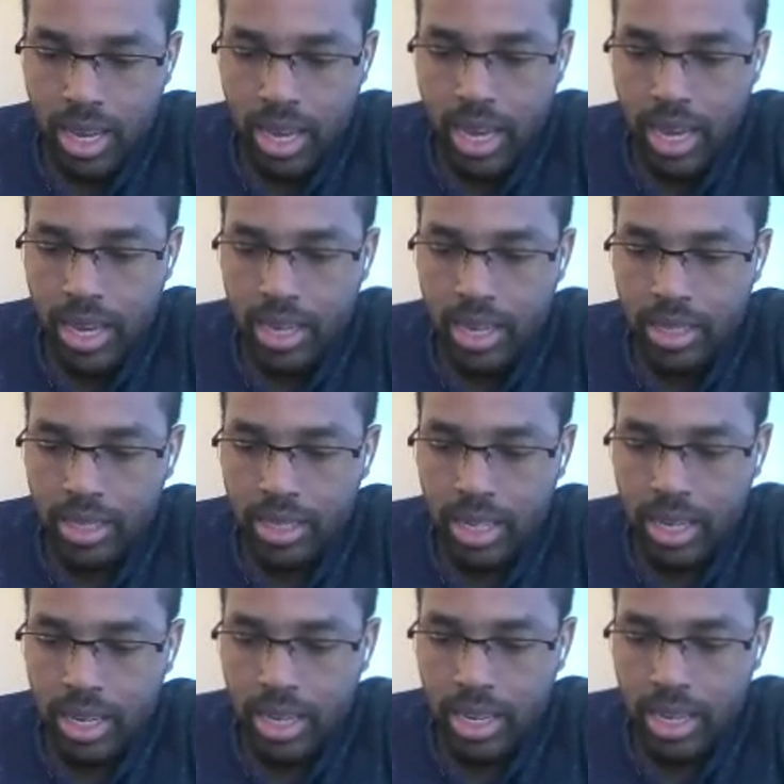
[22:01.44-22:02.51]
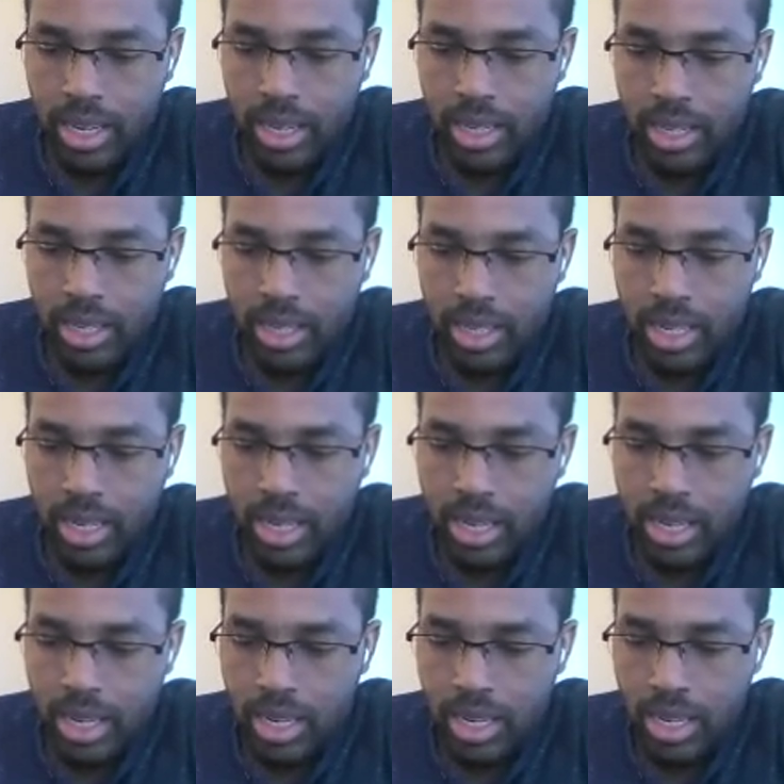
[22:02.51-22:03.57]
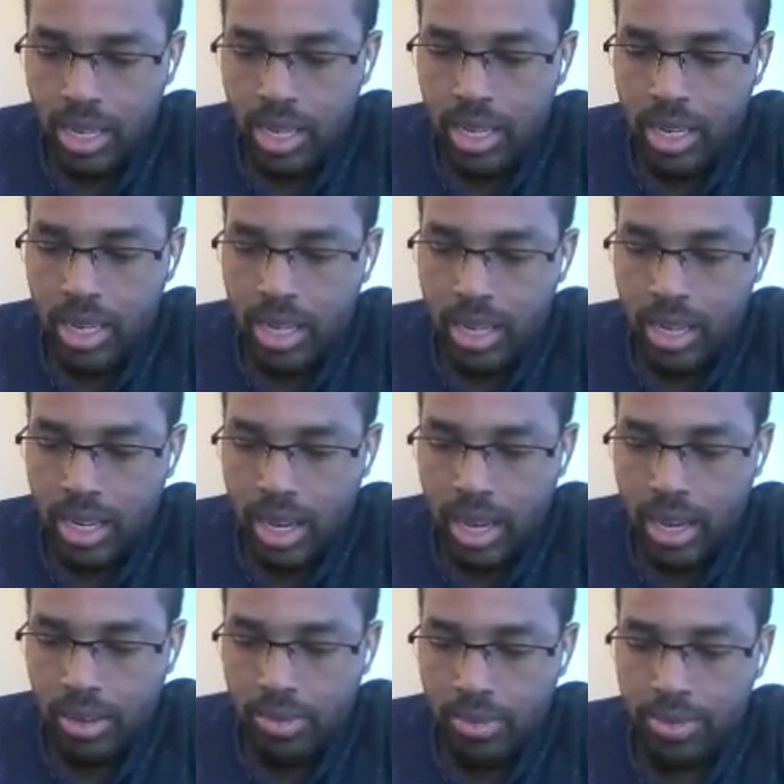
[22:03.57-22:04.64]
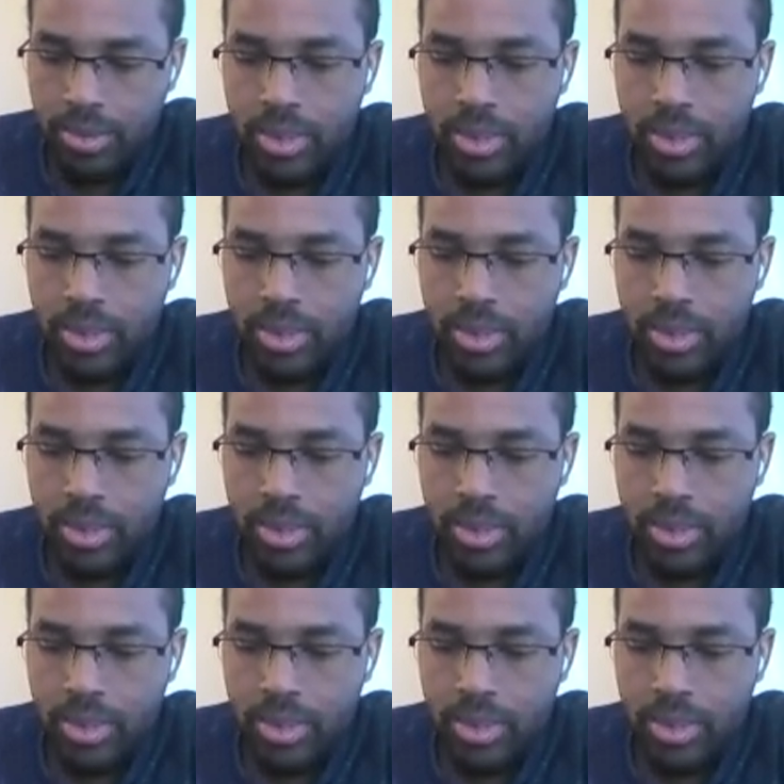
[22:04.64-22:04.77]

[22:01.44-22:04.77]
A, C, D, E, F,